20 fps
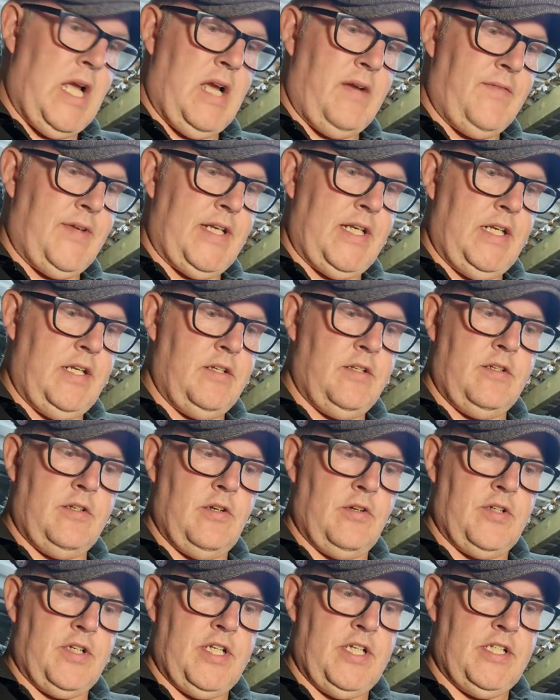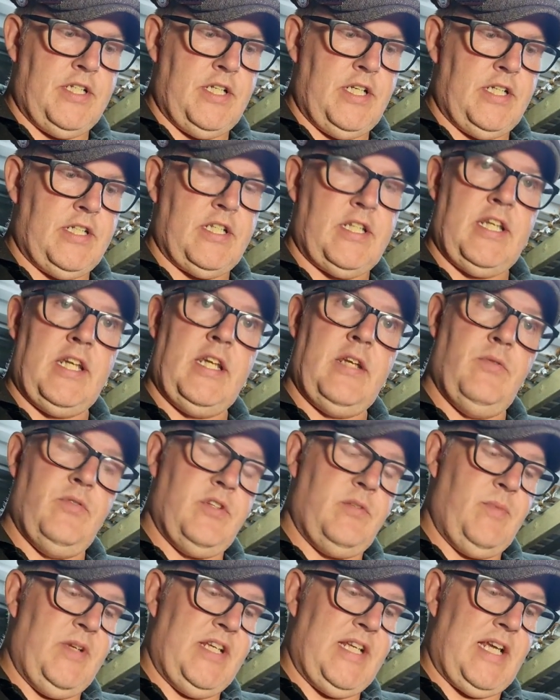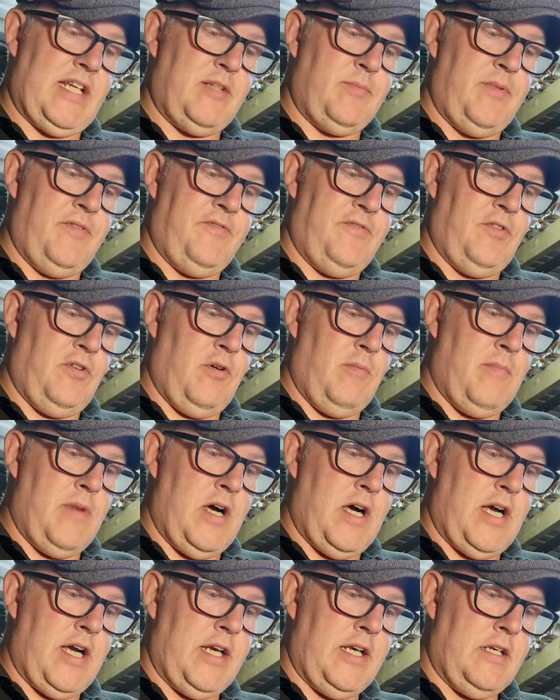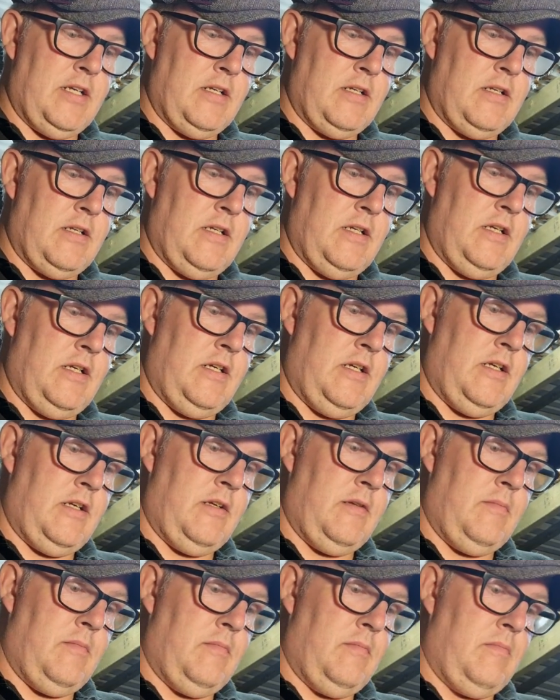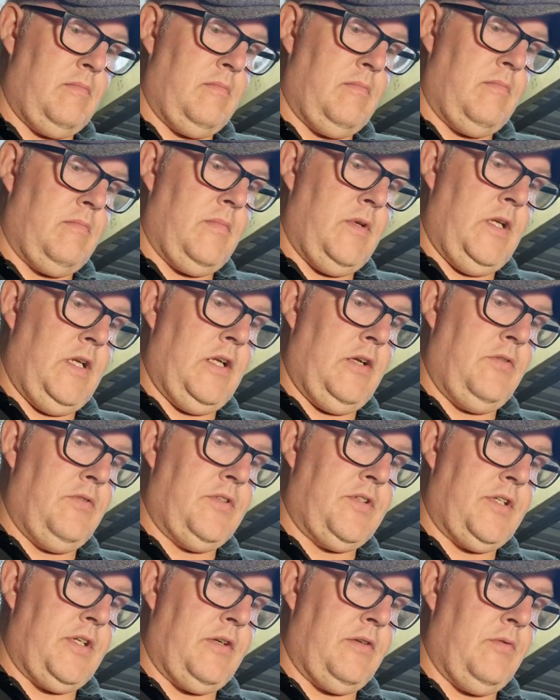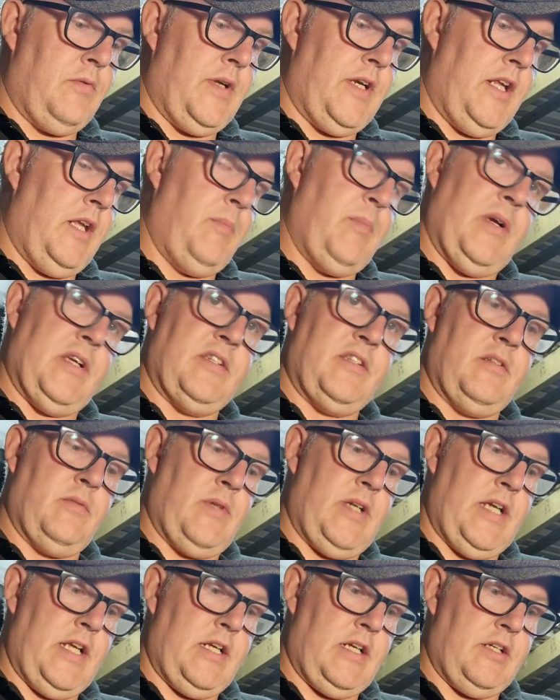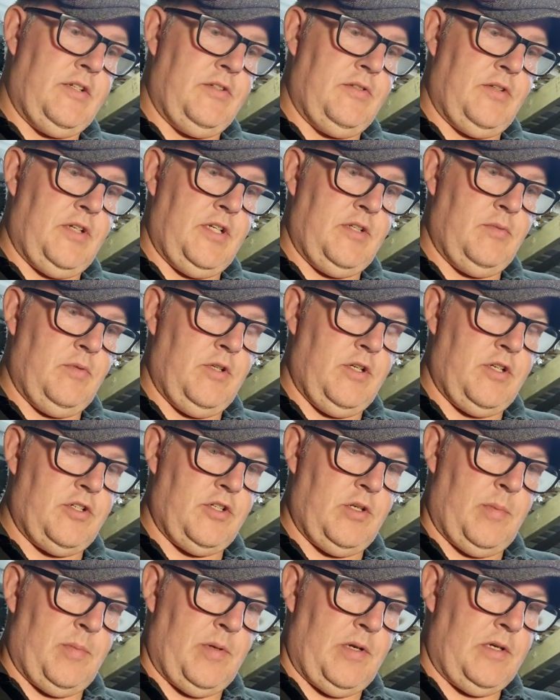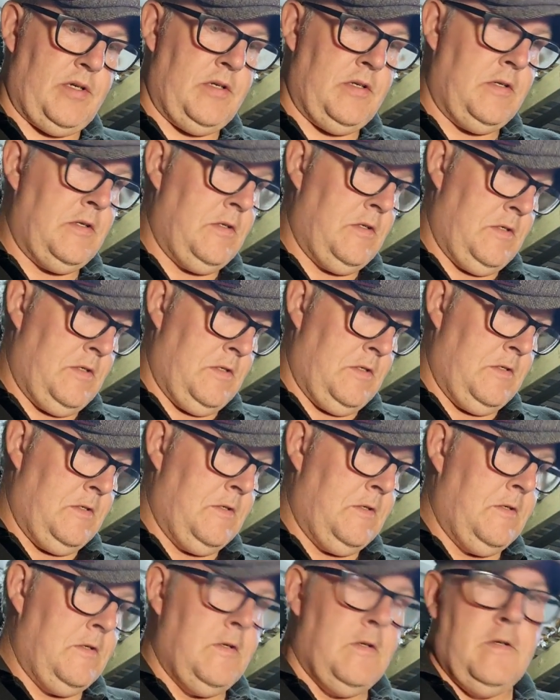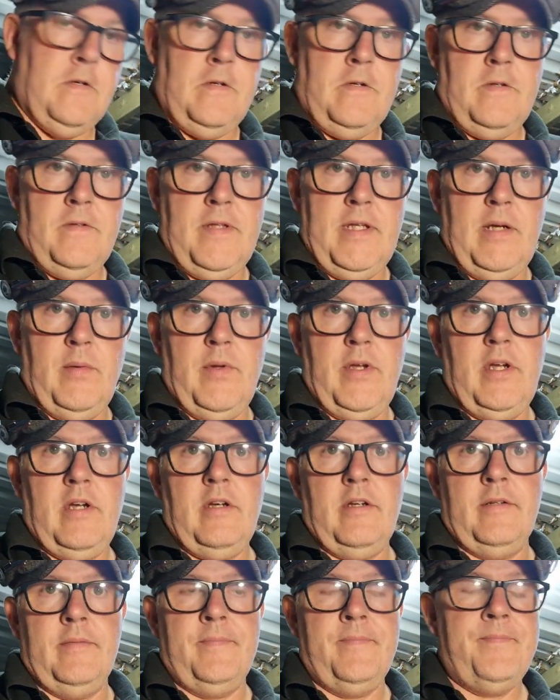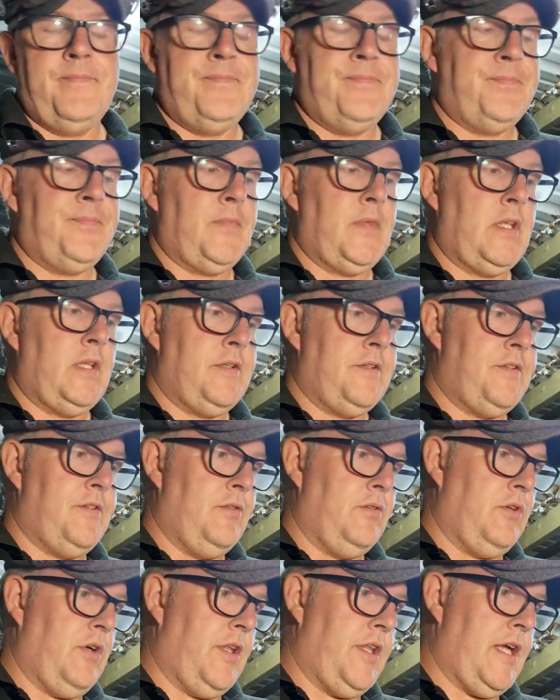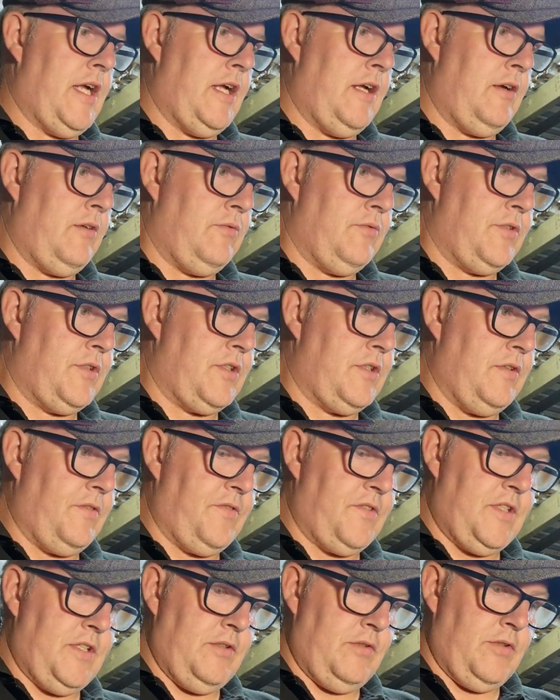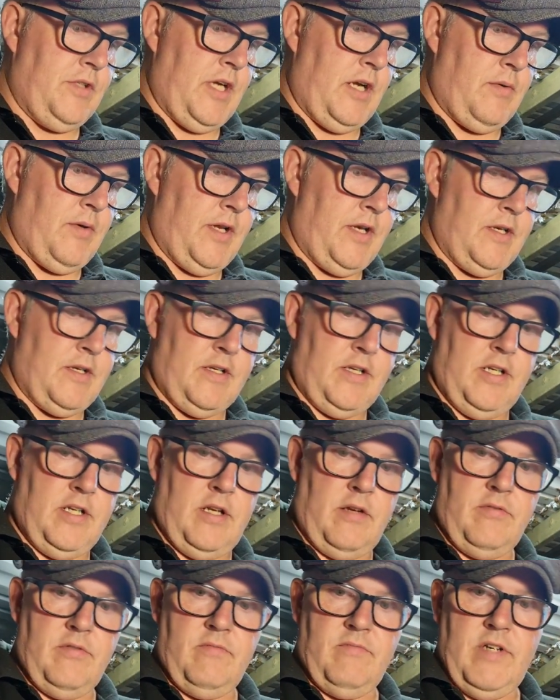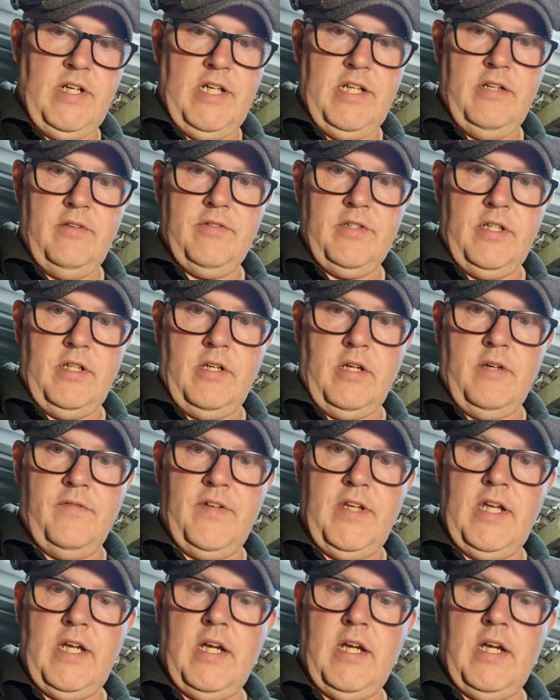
I've had it donkey's years. I think it was my dad's before mine, you know, so when he passed away and I took his workshop on, there we are. Still got that old stuff still going. You don't really use a lot of it.